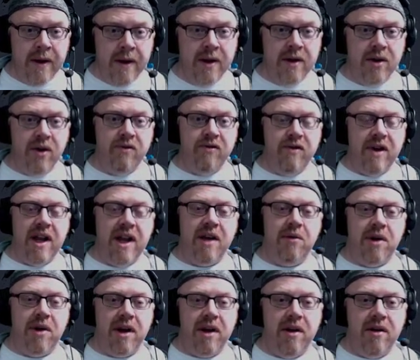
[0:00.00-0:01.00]
don't really
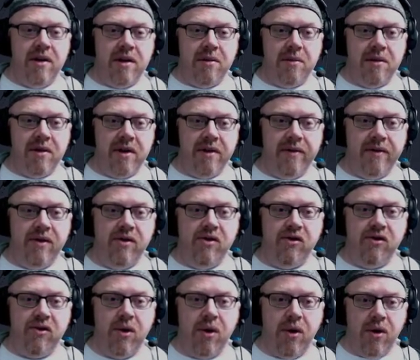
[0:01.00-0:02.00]
want to use some sort of
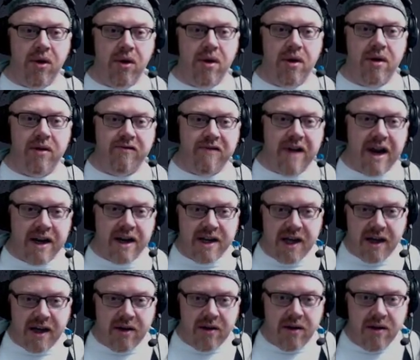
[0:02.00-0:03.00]
draw
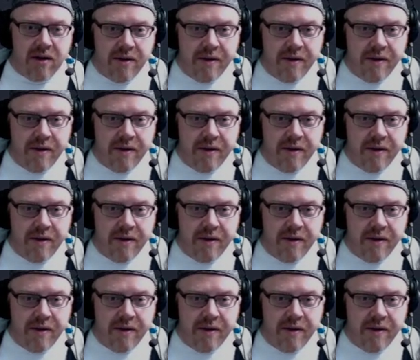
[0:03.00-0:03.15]
rectangle.